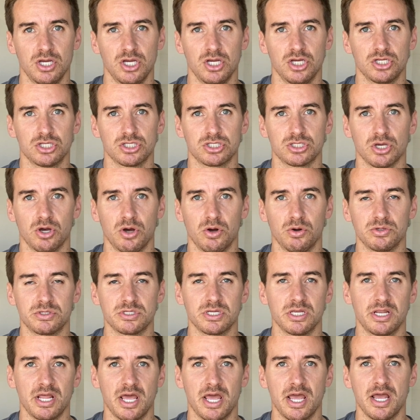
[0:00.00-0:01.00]
So
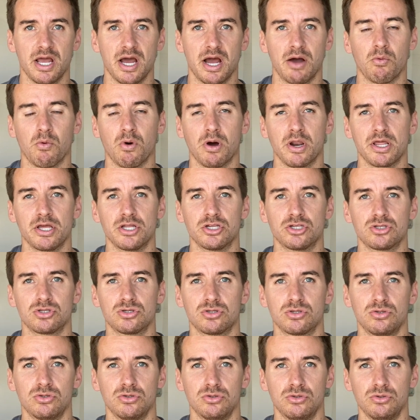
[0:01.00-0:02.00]
today I wanted
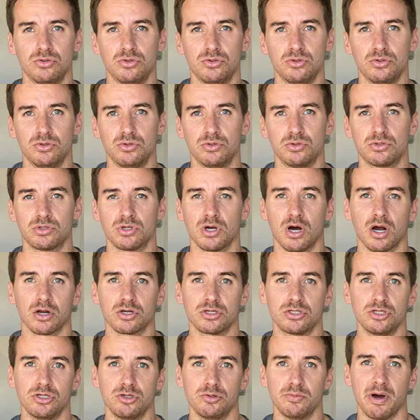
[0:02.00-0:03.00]
to talk
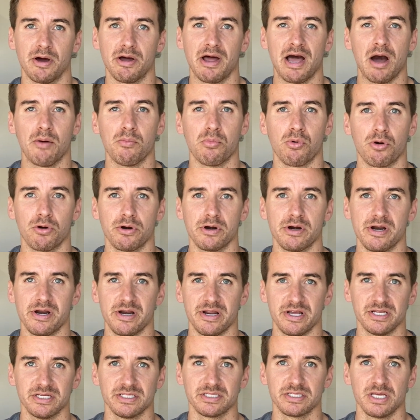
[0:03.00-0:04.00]
to you about how important
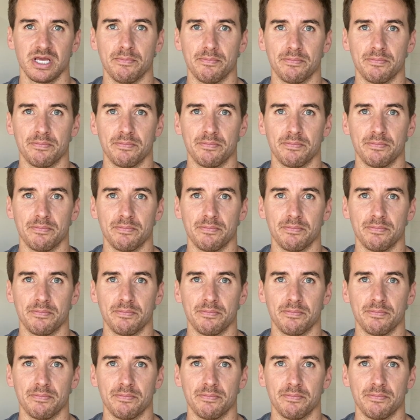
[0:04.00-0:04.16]
it is